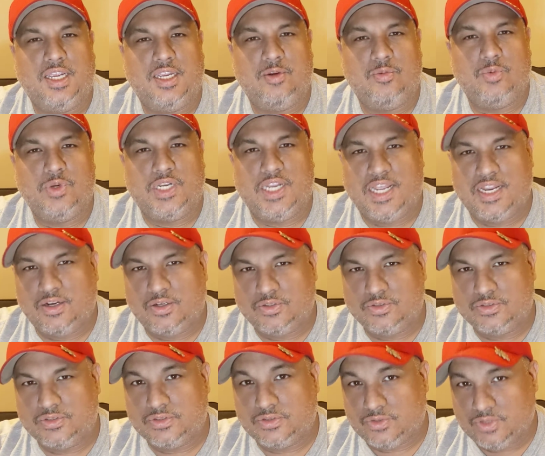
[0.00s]
and when
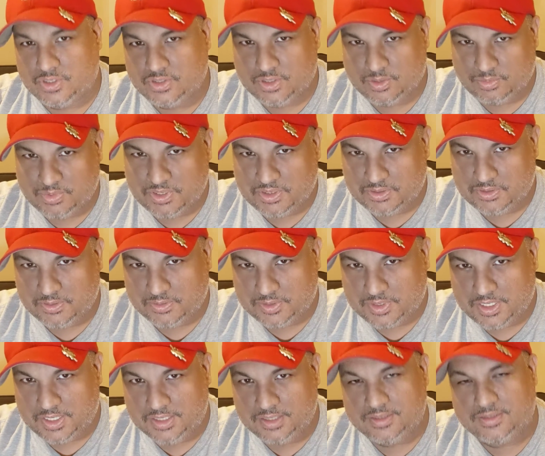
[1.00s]
adults dress up like
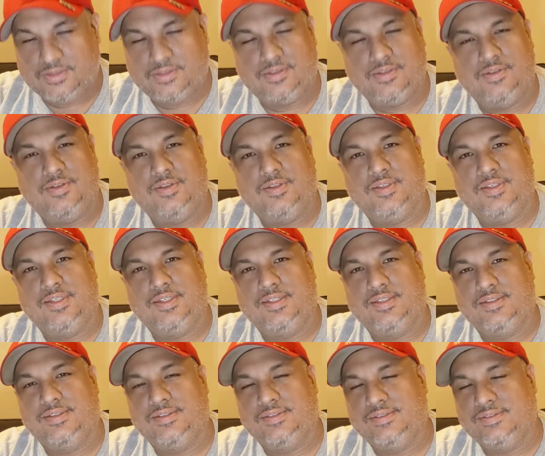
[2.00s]
little kids.
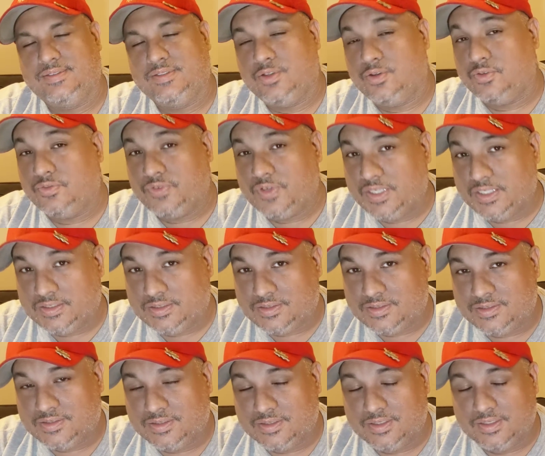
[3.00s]
Like, no
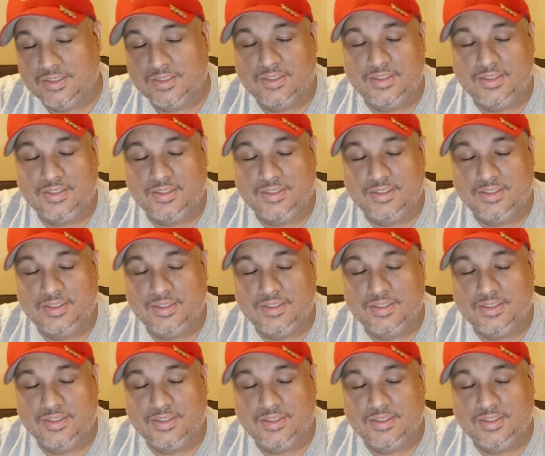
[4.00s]
offense.